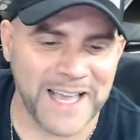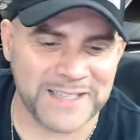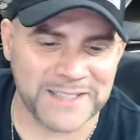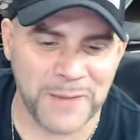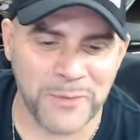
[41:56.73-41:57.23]

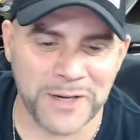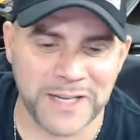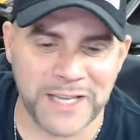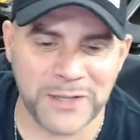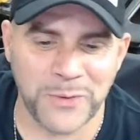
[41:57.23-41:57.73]
Someone
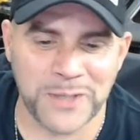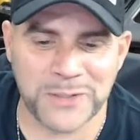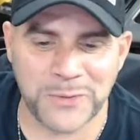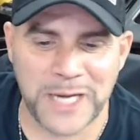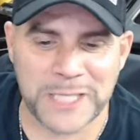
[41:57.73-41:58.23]
either wants
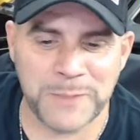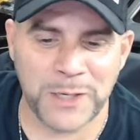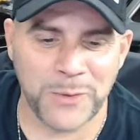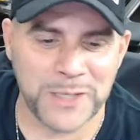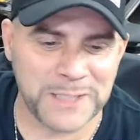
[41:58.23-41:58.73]
to race me
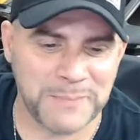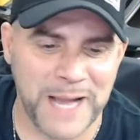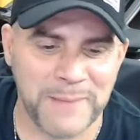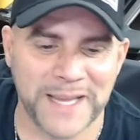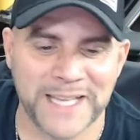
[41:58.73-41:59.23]
or wants to
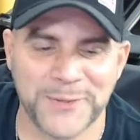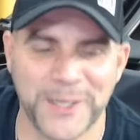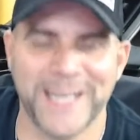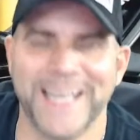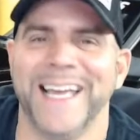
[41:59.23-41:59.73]
buy my SV.
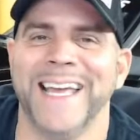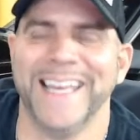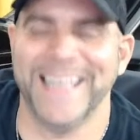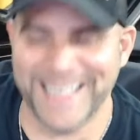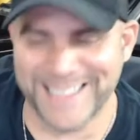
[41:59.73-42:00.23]

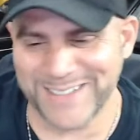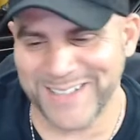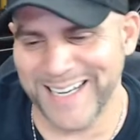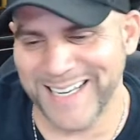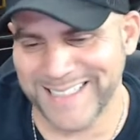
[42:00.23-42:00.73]
That's
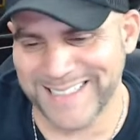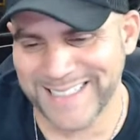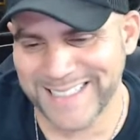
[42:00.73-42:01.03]
right.